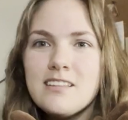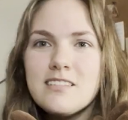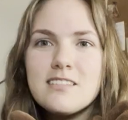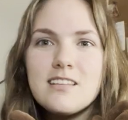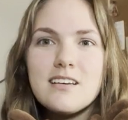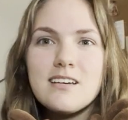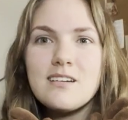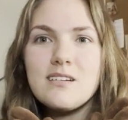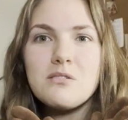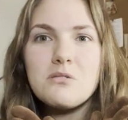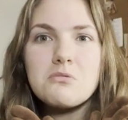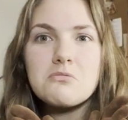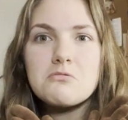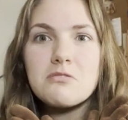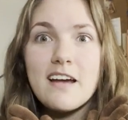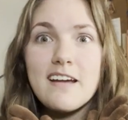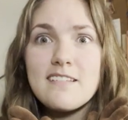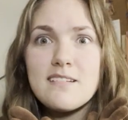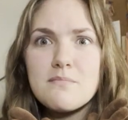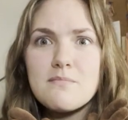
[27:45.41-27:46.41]
the
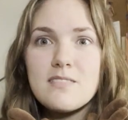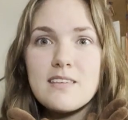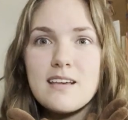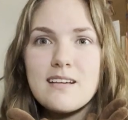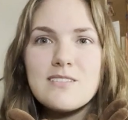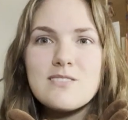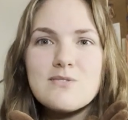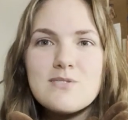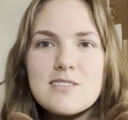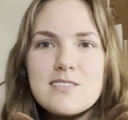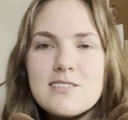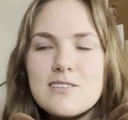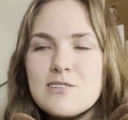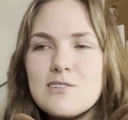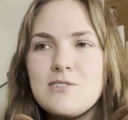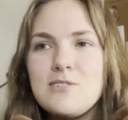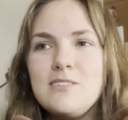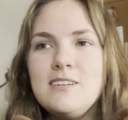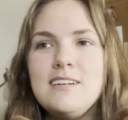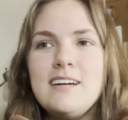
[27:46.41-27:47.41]
random things with
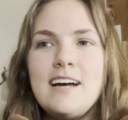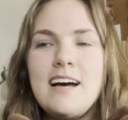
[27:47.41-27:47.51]
you,